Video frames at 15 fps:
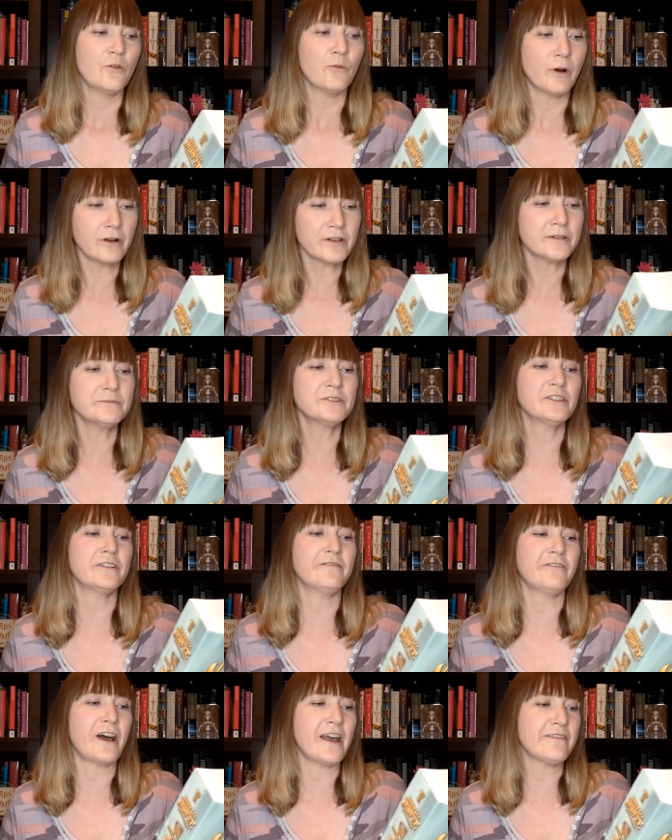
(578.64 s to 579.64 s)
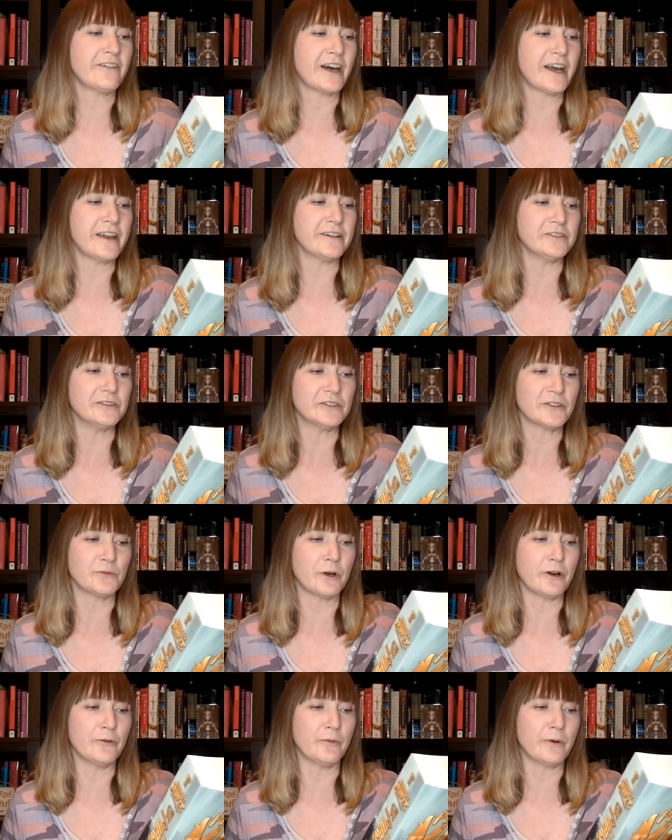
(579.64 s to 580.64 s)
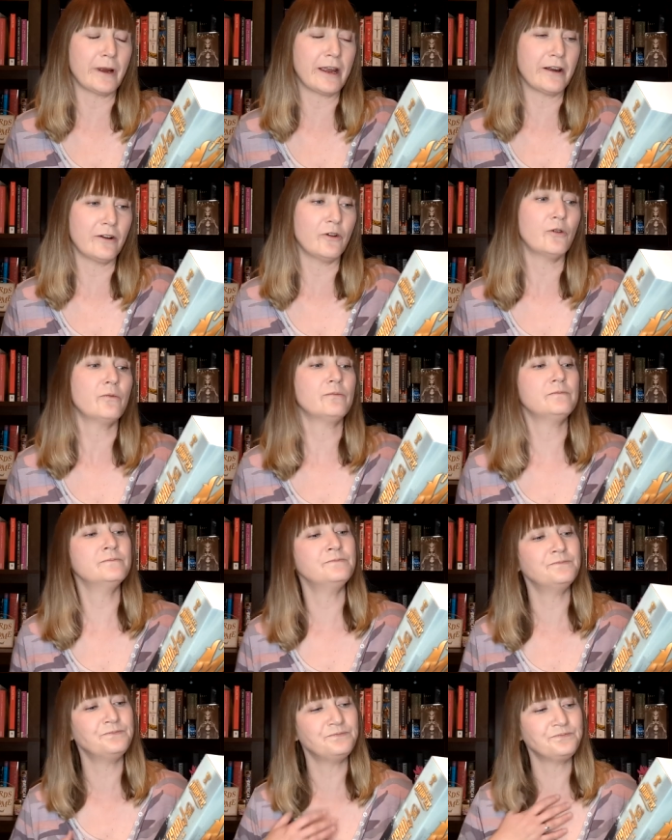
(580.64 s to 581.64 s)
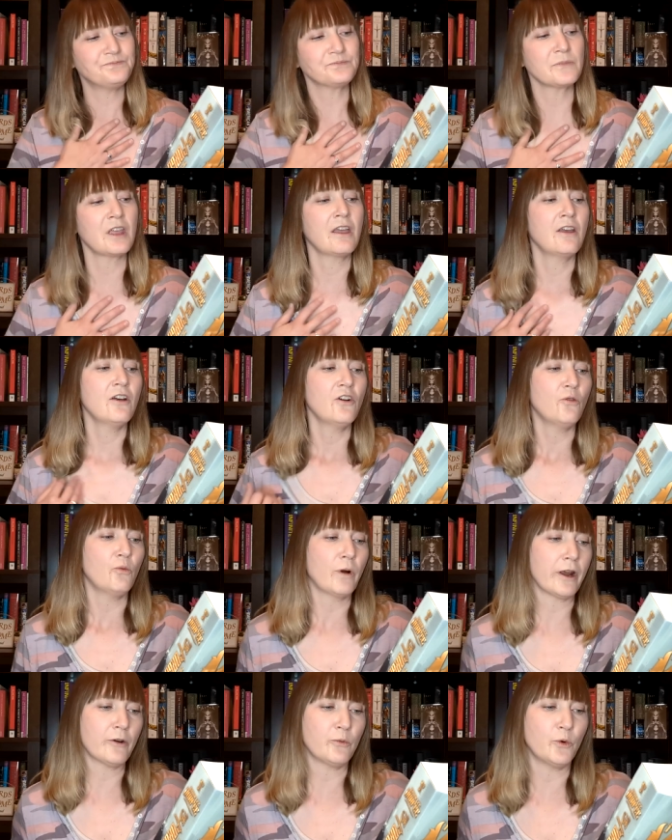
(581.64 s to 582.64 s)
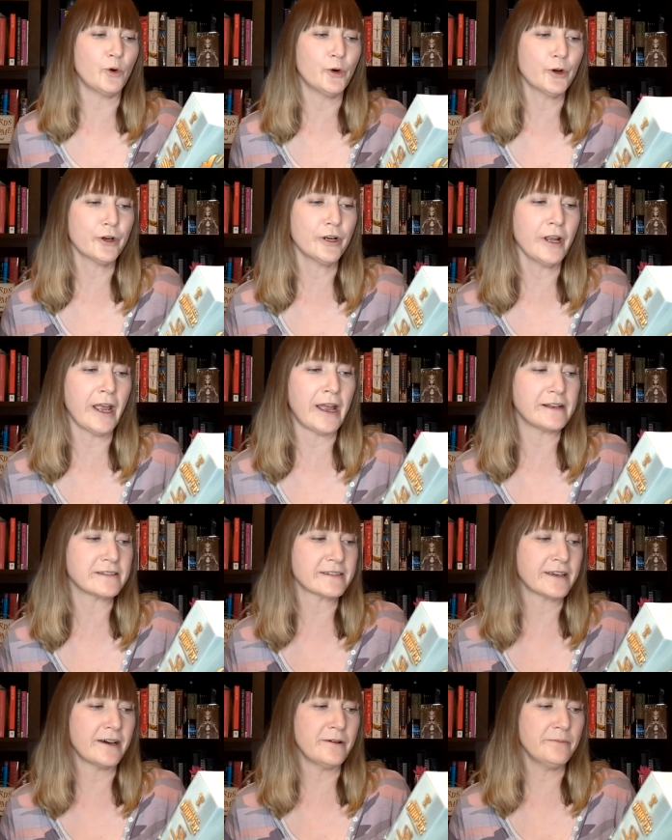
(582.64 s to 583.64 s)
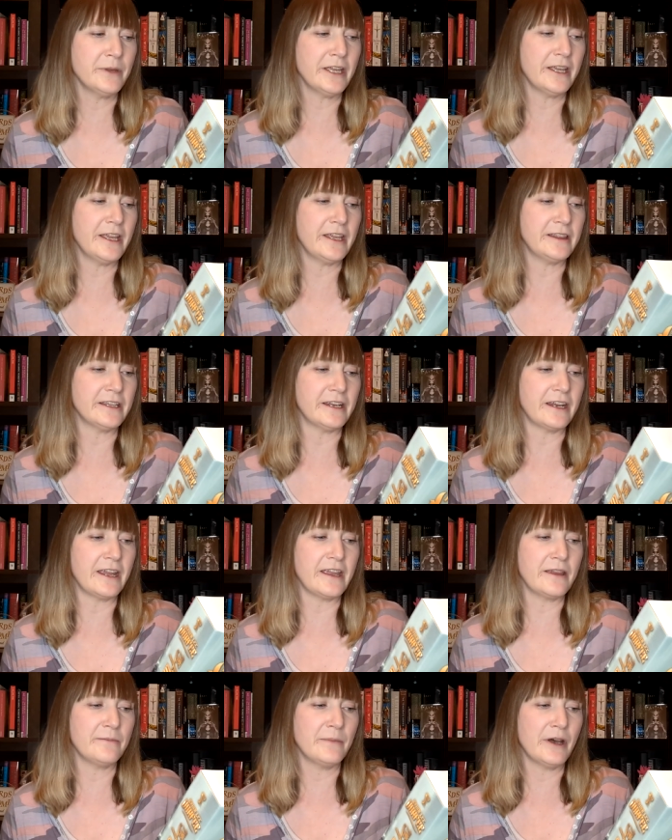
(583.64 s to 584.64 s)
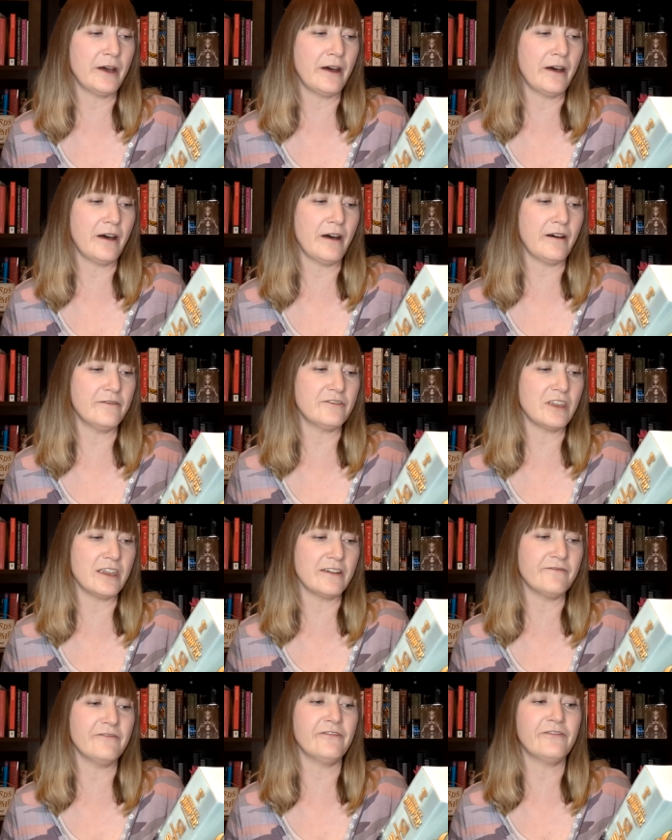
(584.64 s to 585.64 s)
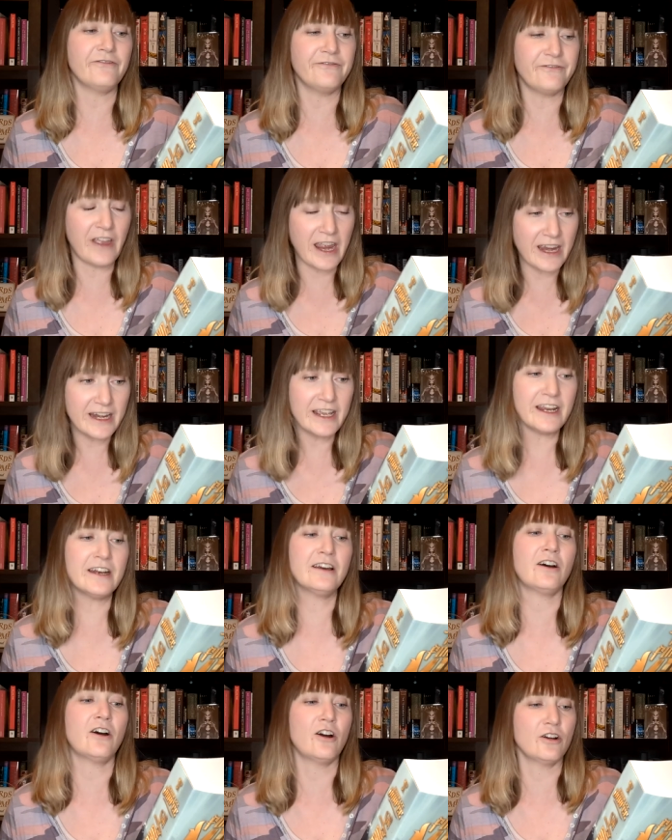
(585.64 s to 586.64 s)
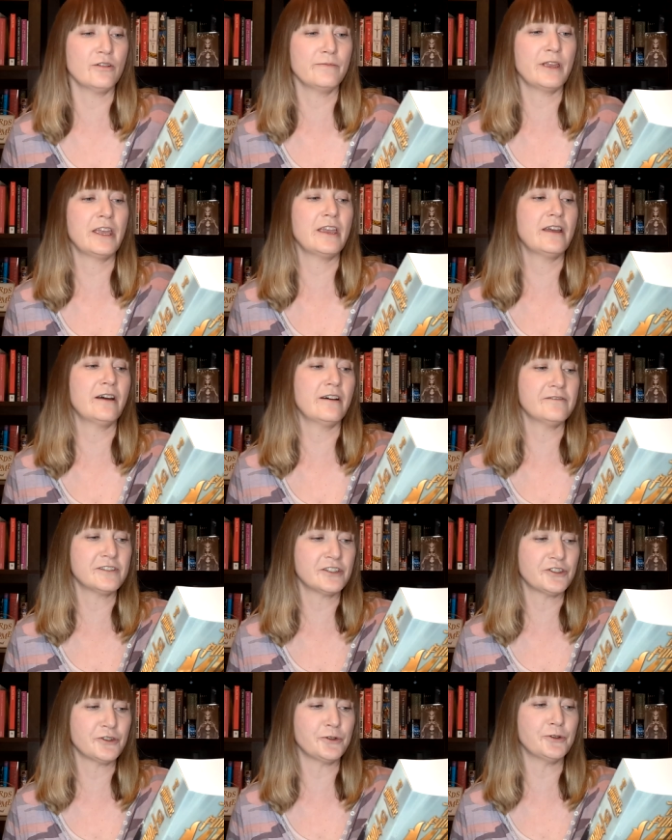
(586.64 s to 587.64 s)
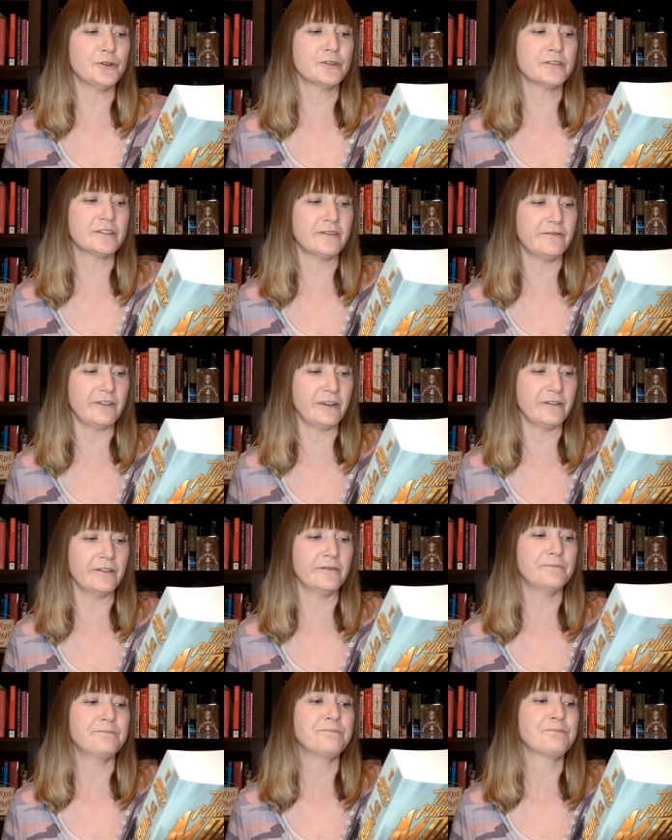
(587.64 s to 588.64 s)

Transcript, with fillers: "Welcome to the Five Isles, where war has come in the name of the invading army of Sor Severe,